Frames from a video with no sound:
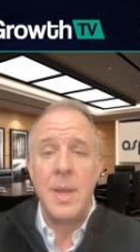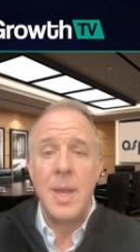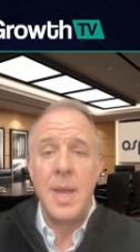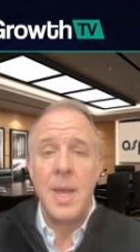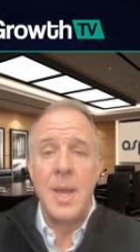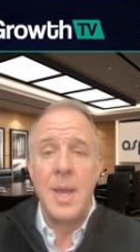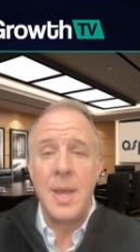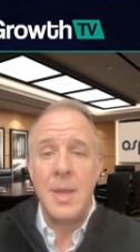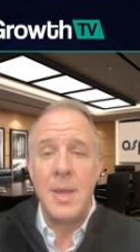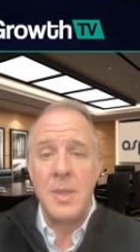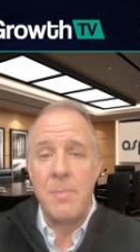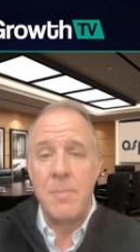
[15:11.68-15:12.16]

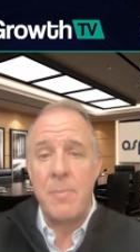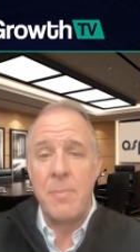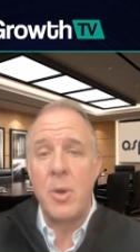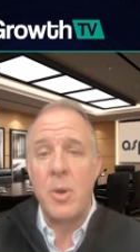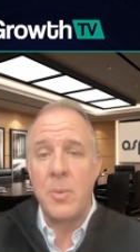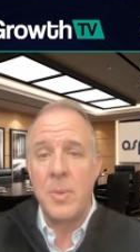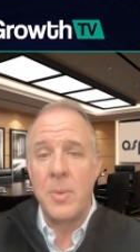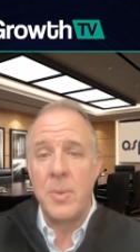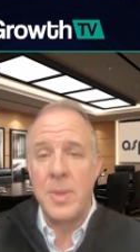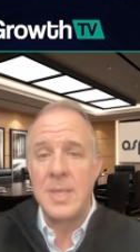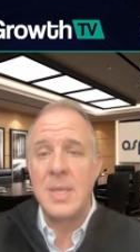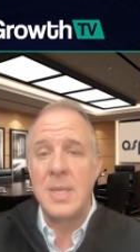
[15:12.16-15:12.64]
uh, and the
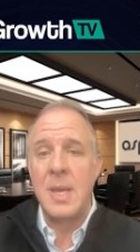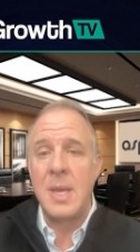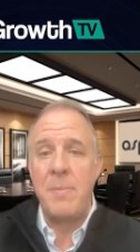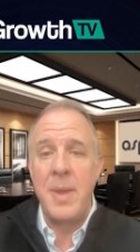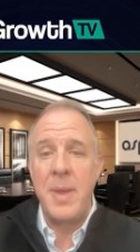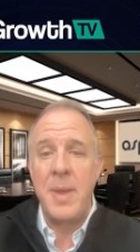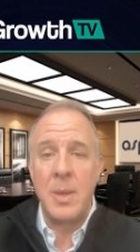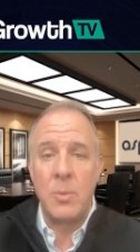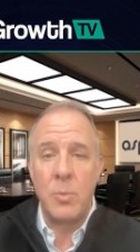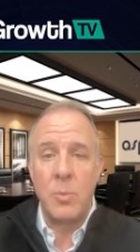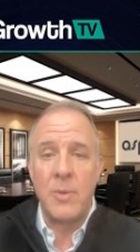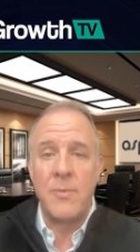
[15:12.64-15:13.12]
partner with SAP
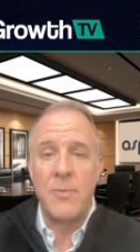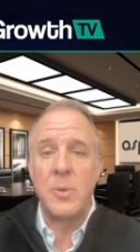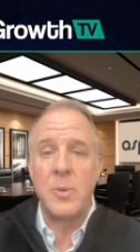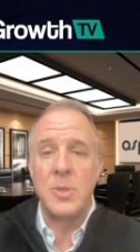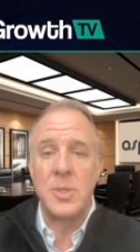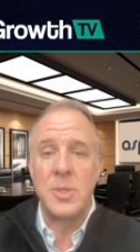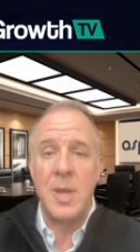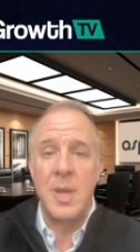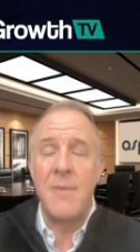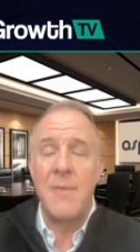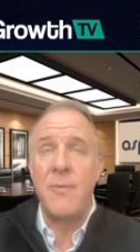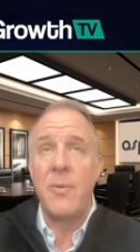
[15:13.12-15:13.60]
and
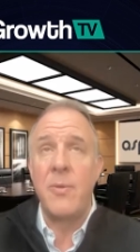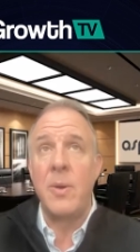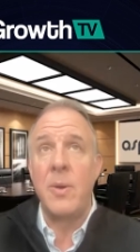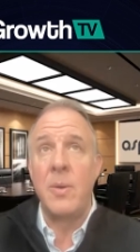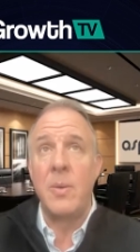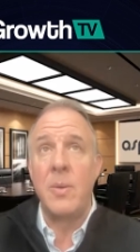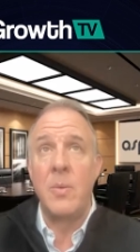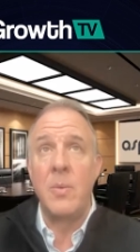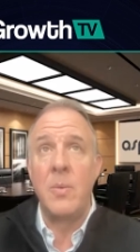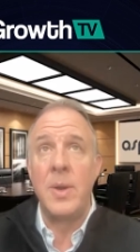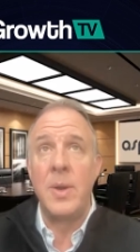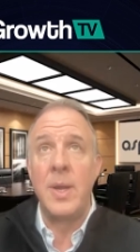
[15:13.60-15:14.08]
Workforce
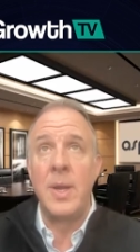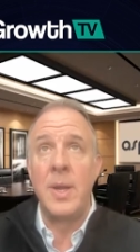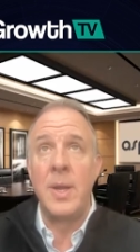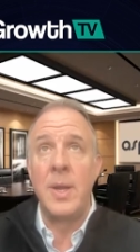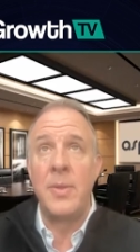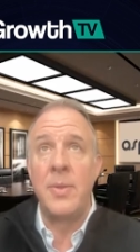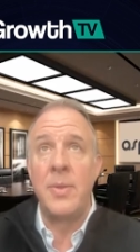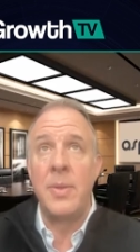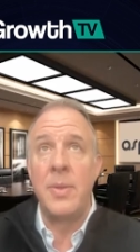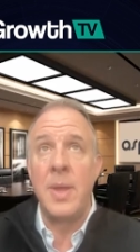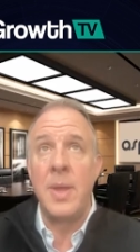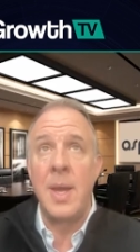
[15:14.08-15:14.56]
Software
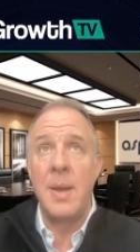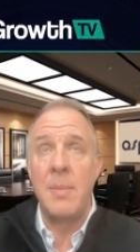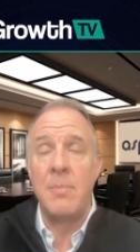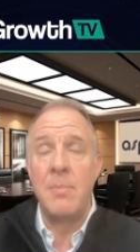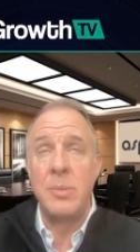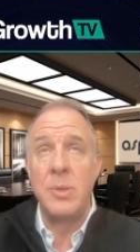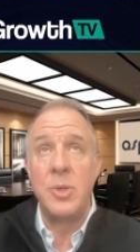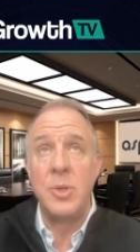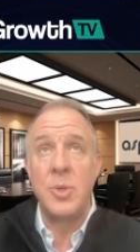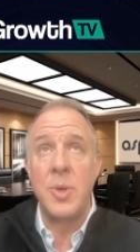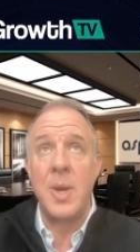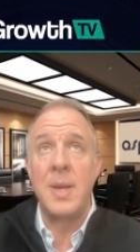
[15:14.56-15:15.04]
with uh,
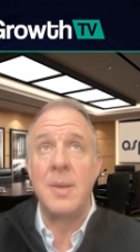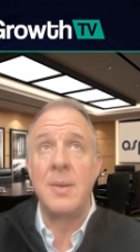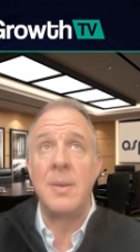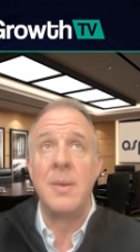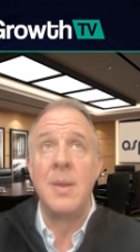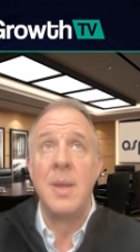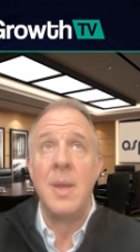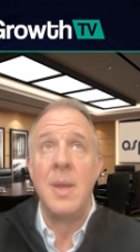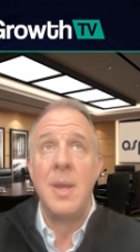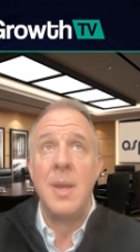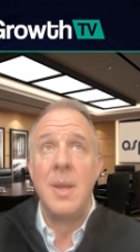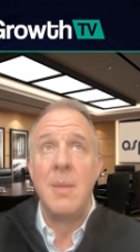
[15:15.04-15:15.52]
Blue
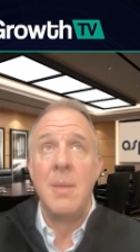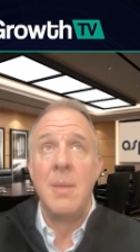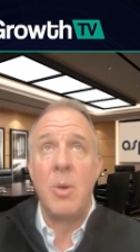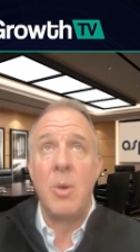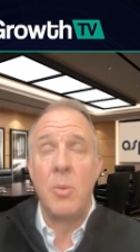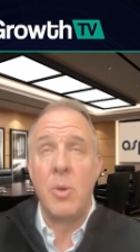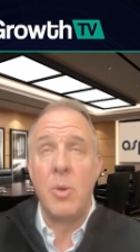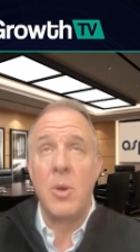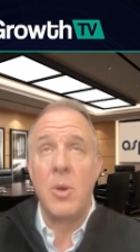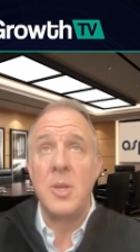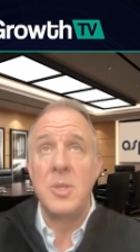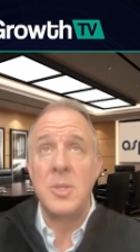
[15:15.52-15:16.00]
Triton,
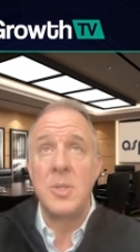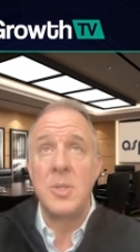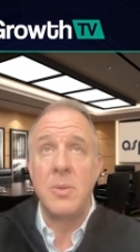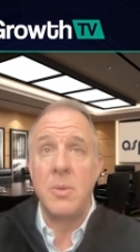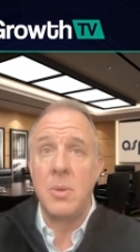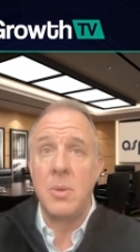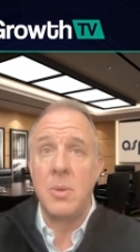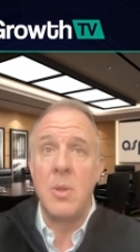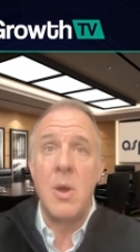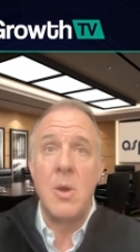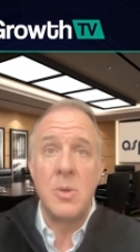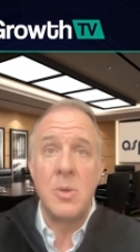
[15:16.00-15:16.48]
but we're also
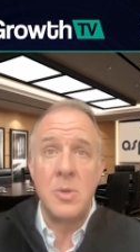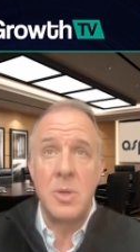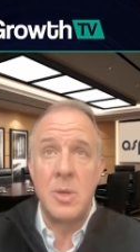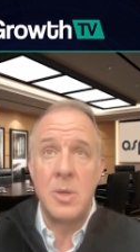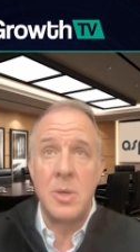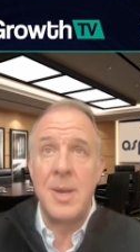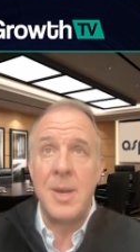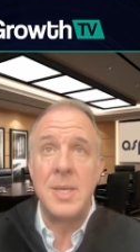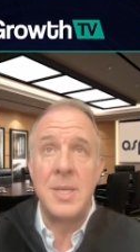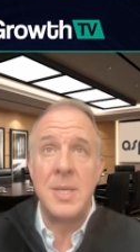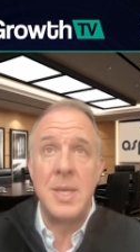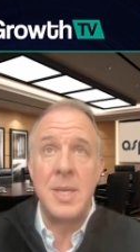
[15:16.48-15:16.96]
their
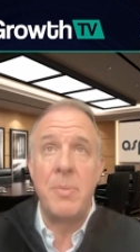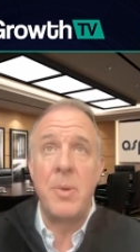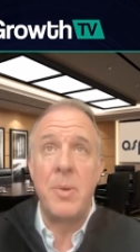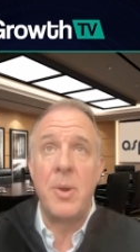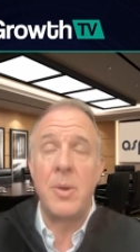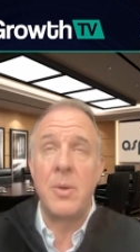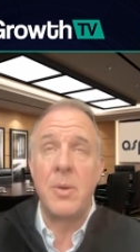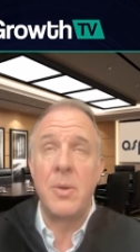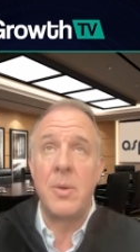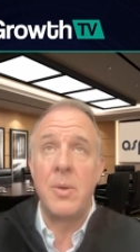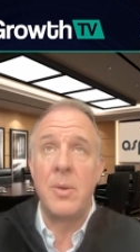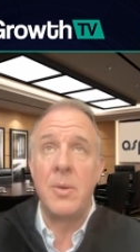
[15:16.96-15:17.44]
long-term IT
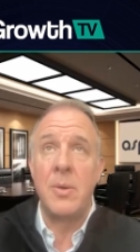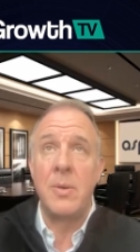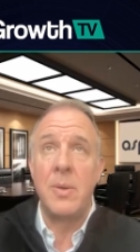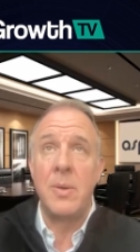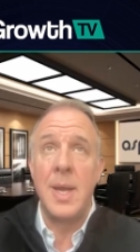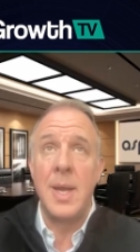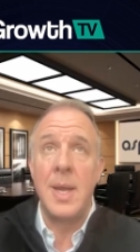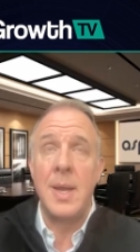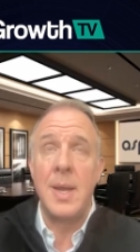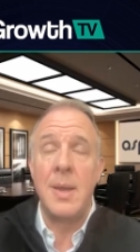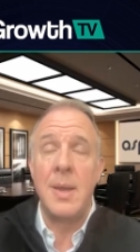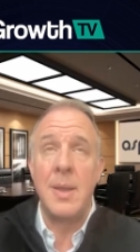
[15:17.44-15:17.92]
partner
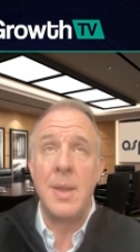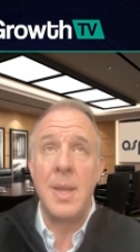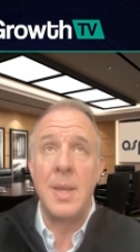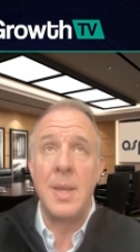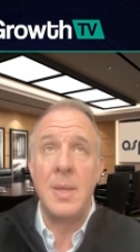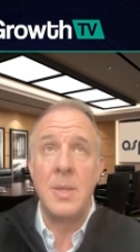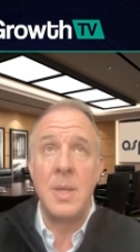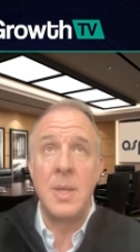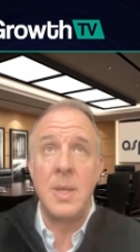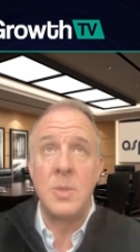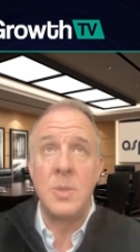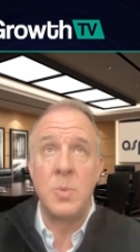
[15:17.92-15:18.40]
uh,
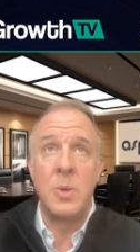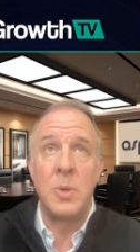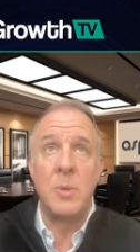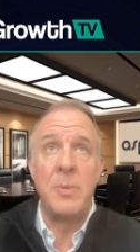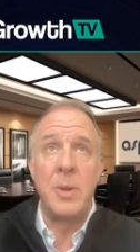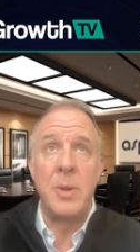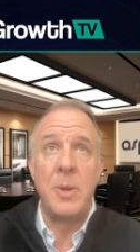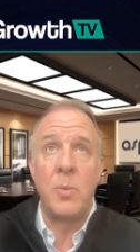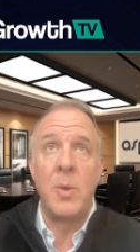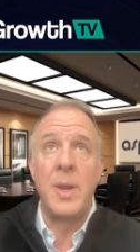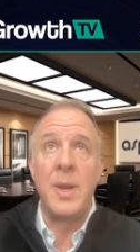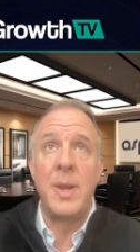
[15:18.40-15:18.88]
as we'll
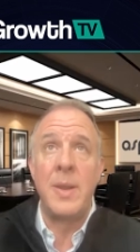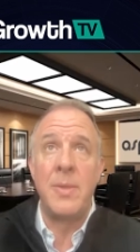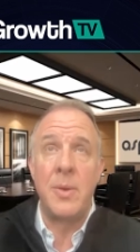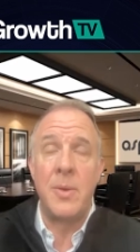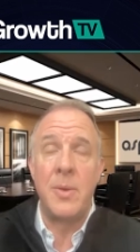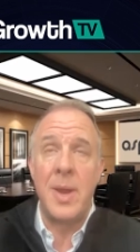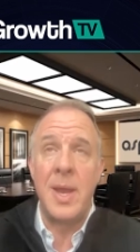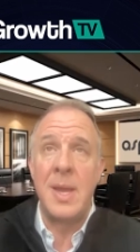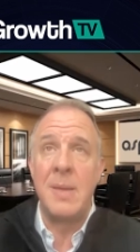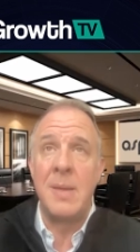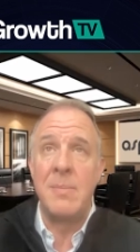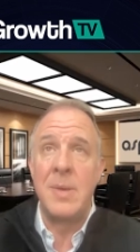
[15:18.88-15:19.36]
be running
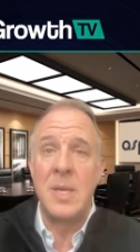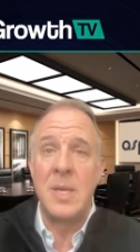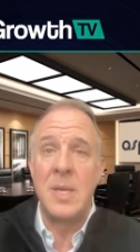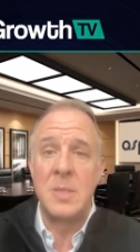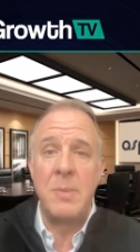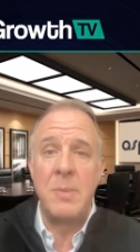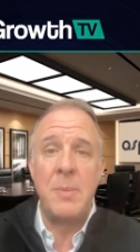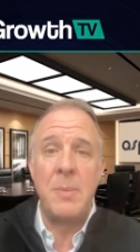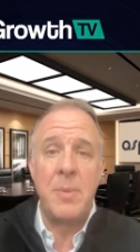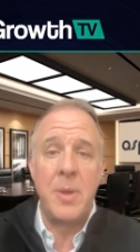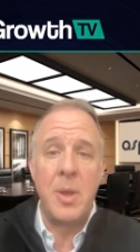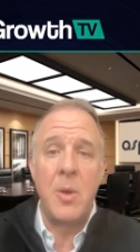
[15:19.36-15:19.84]
their AMS
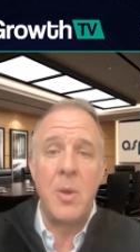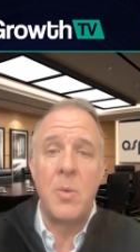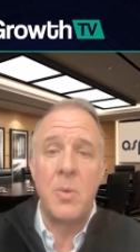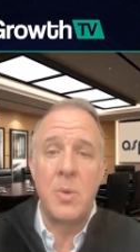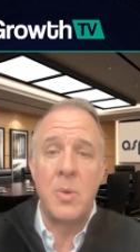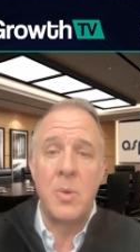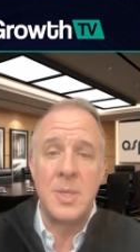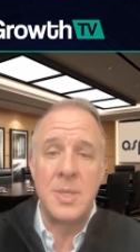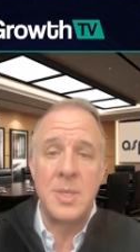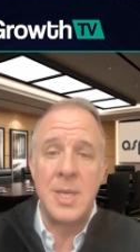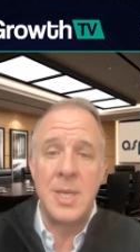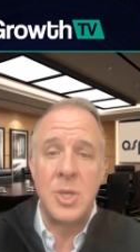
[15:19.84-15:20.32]
BPO
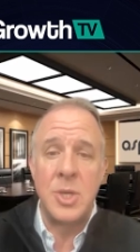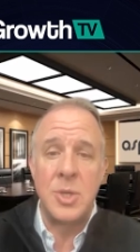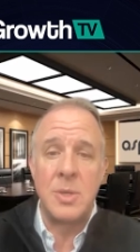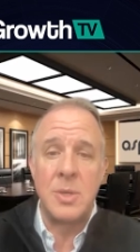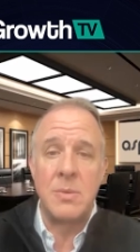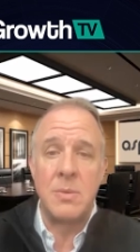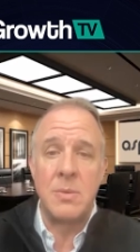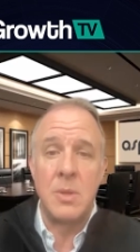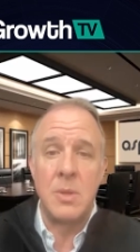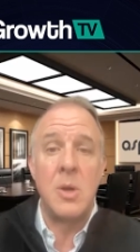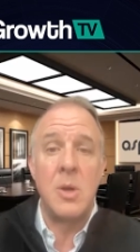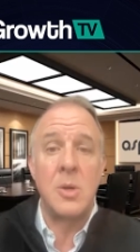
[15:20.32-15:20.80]

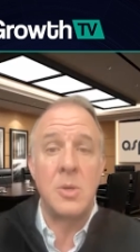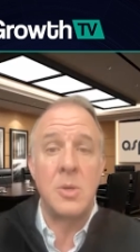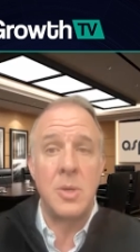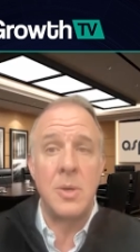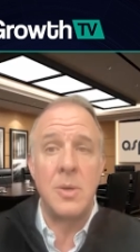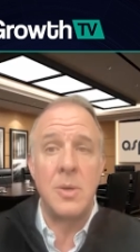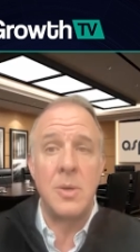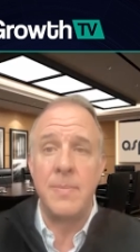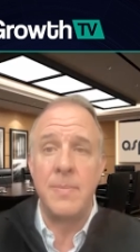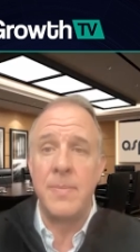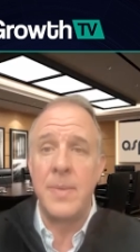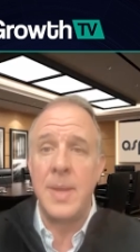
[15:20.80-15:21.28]
organization
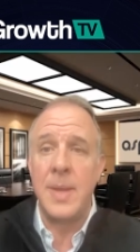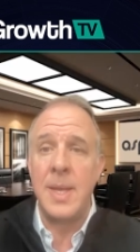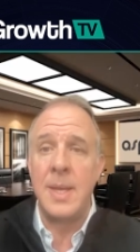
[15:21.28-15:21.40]
long-term.